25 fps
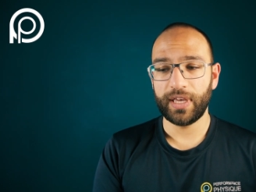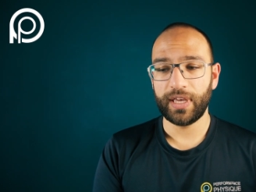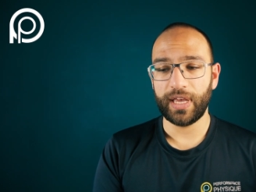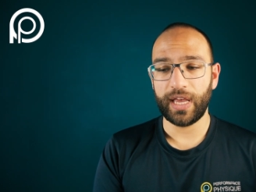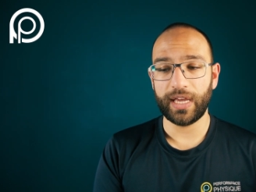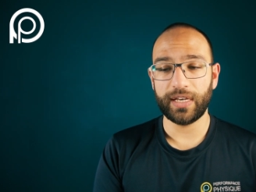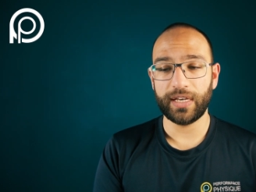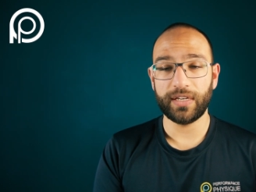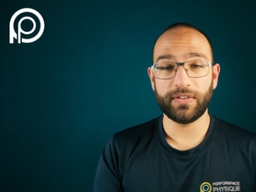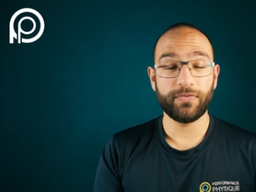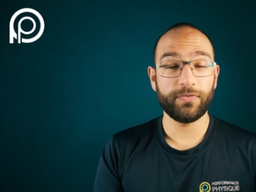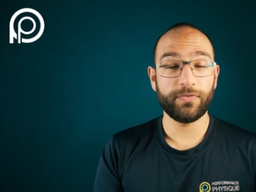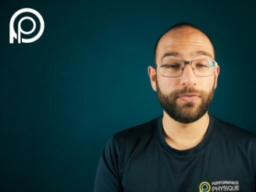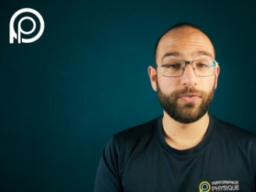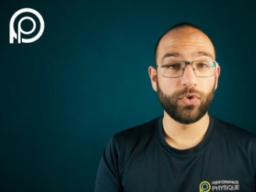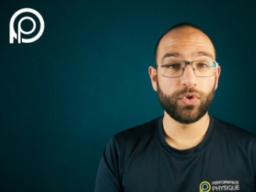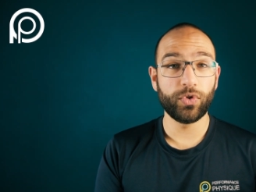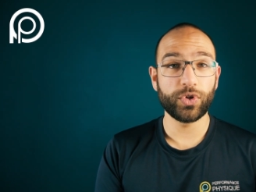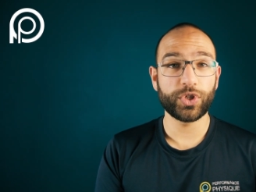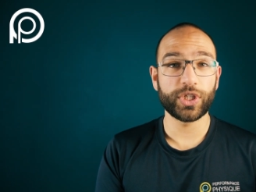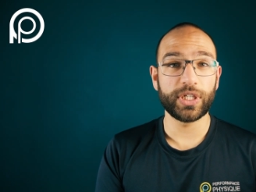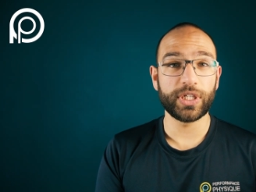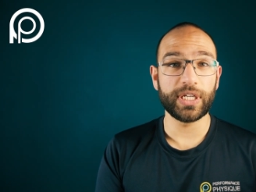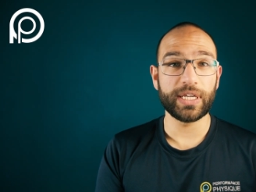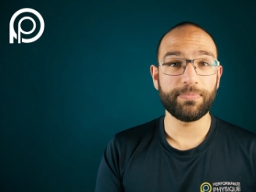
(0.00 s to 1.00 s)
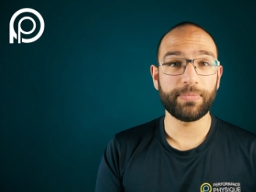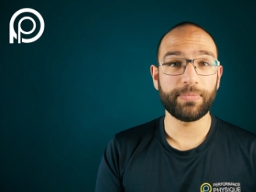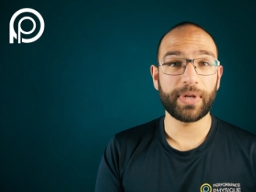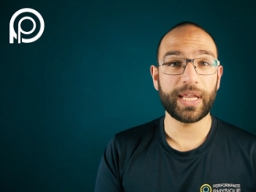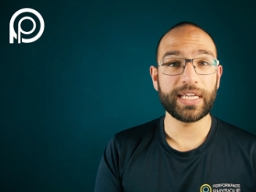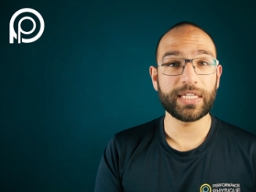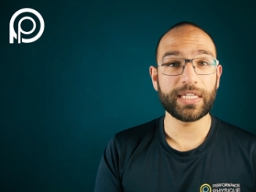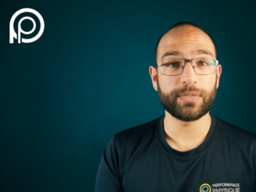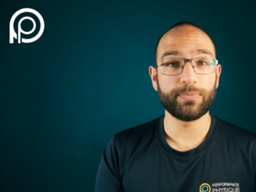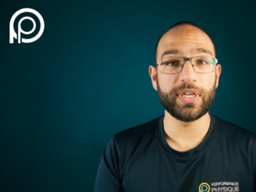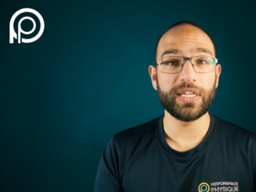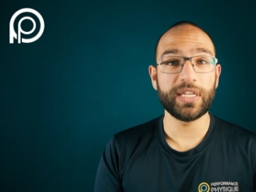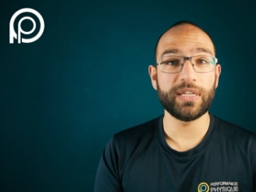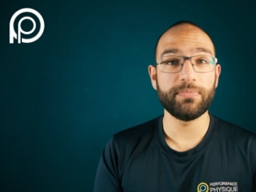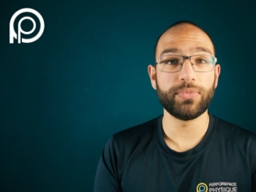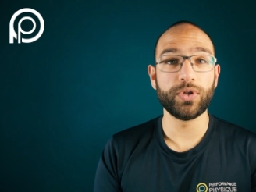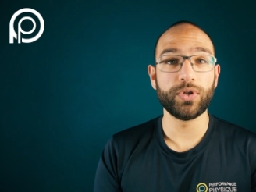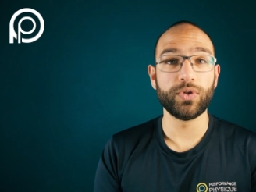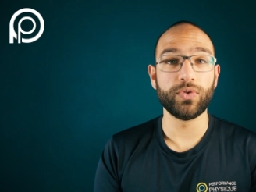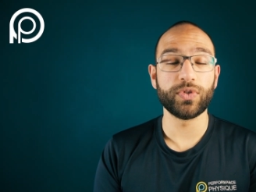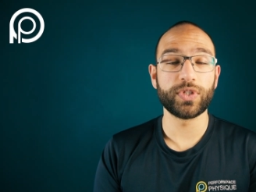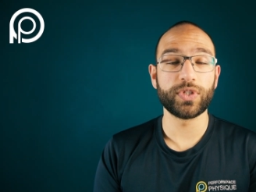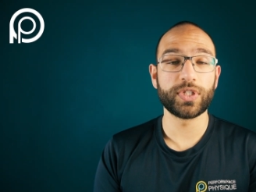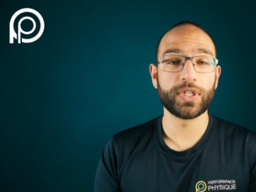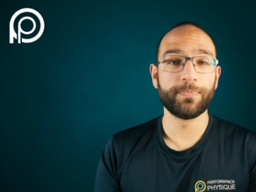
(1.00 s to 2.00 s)
and fortunately placed me in a
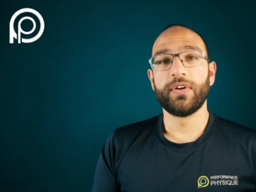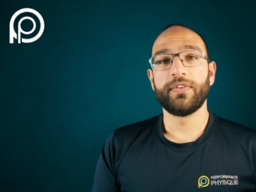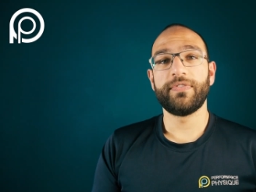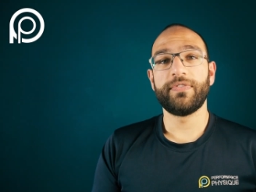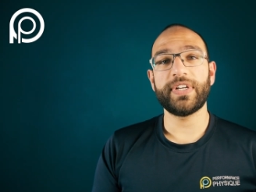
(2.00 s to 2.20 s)
boot.